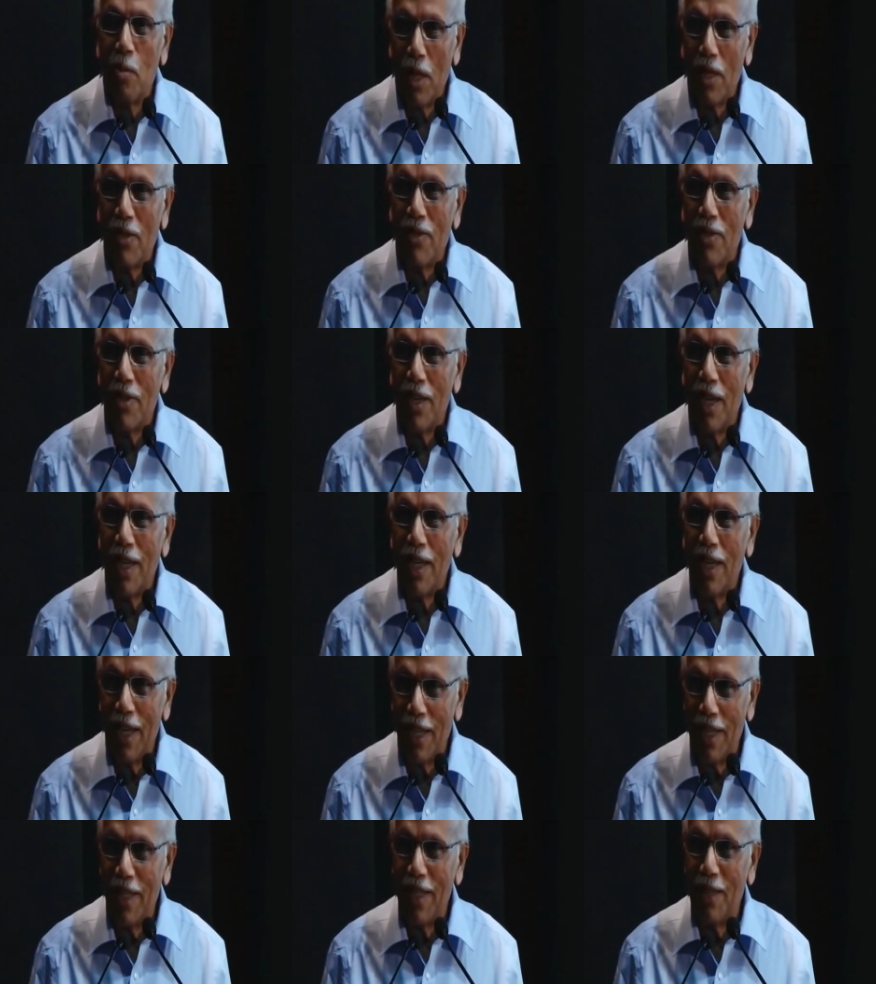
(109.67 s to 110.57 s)
Plus,
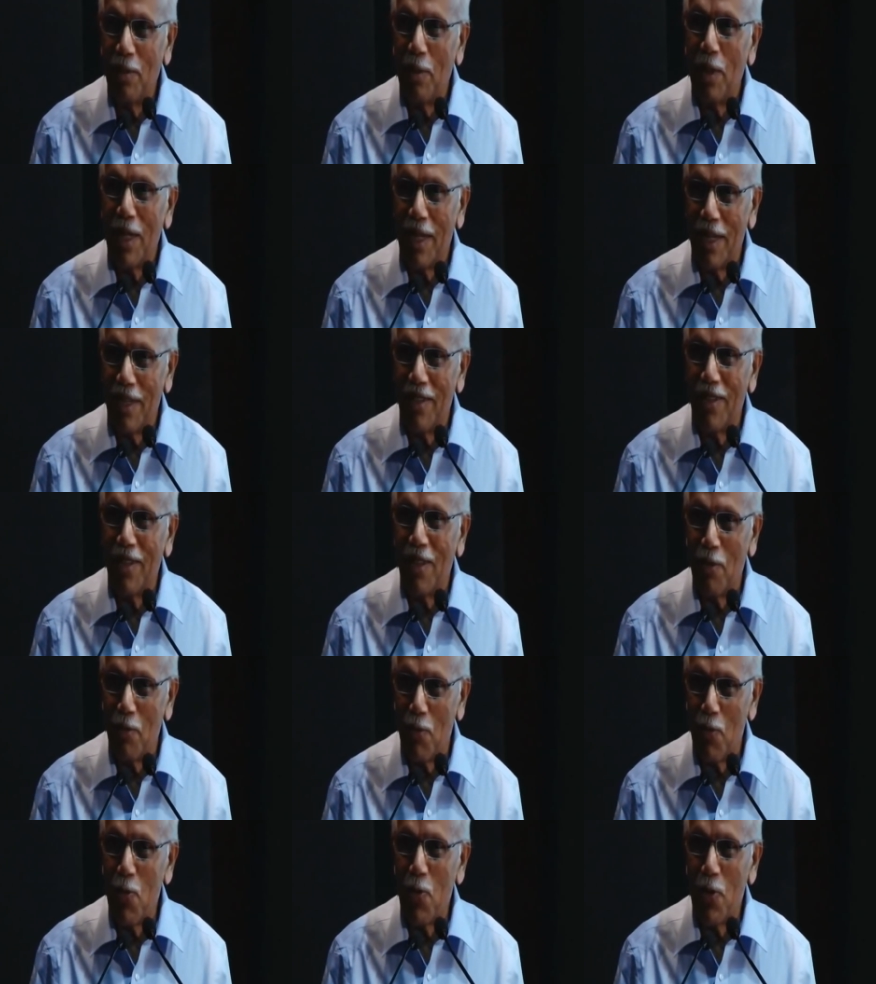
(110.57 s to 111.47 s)
I like the
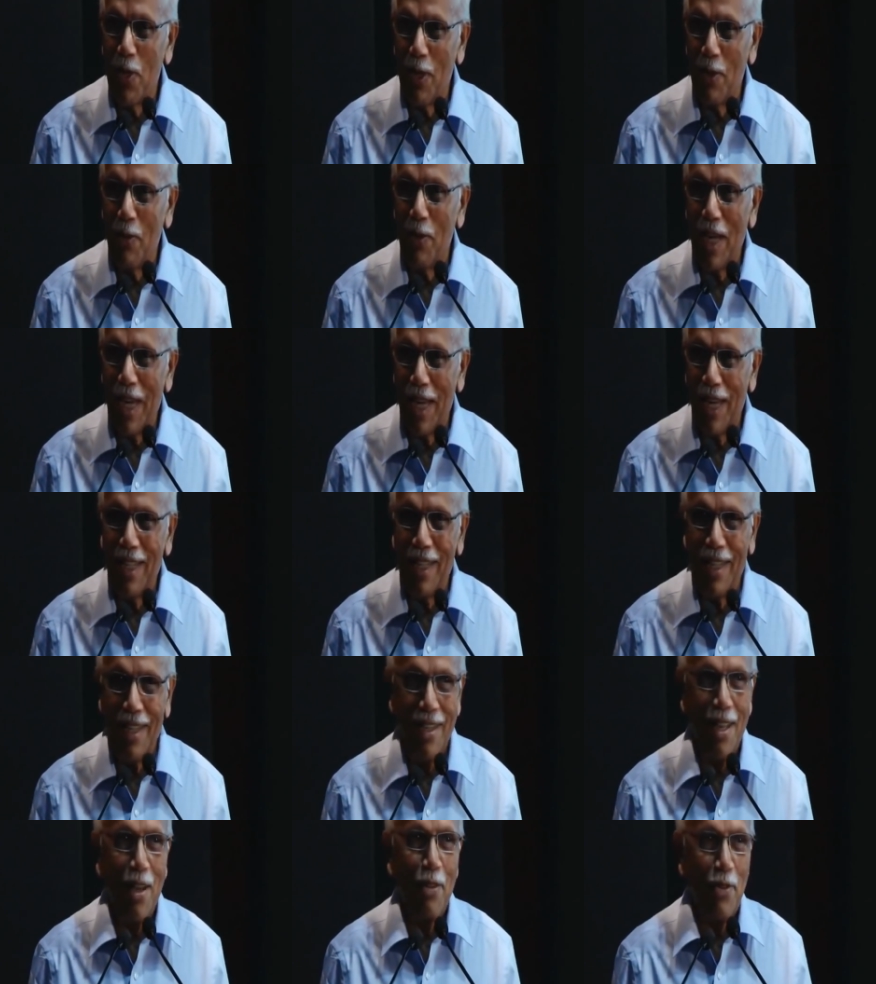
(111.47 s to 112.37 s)
Maharashtrian food that we
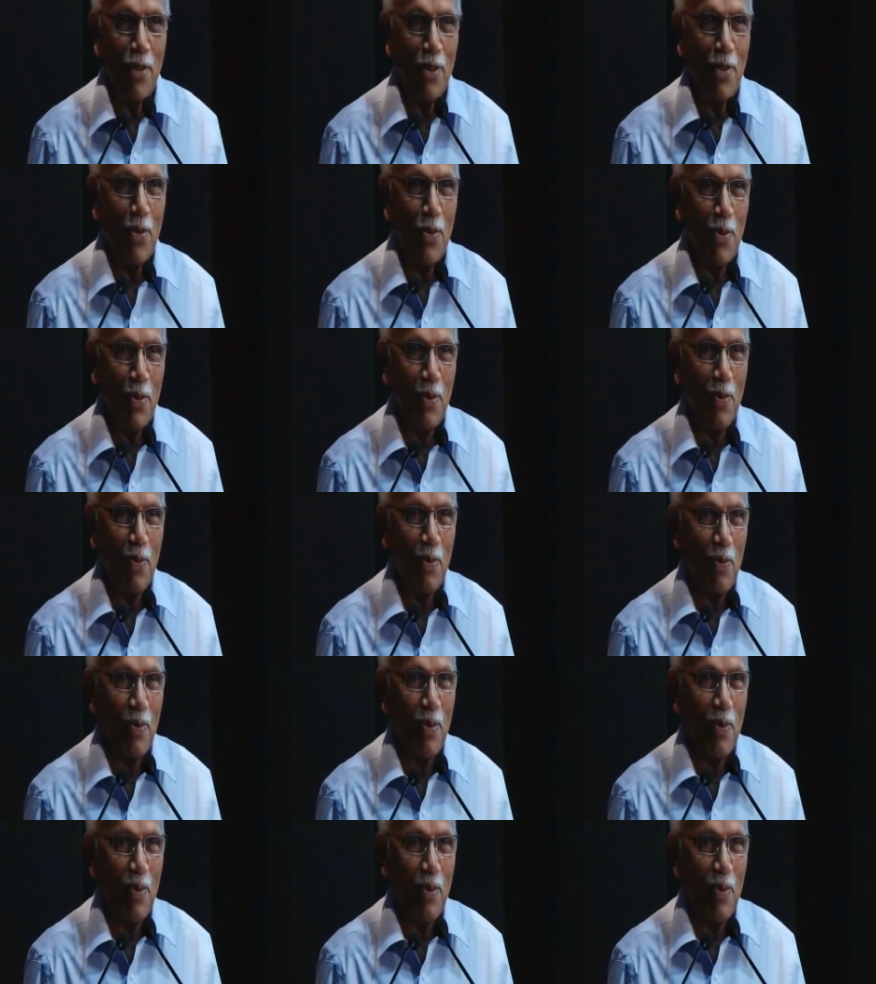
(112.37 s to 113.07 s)
had this afternoon.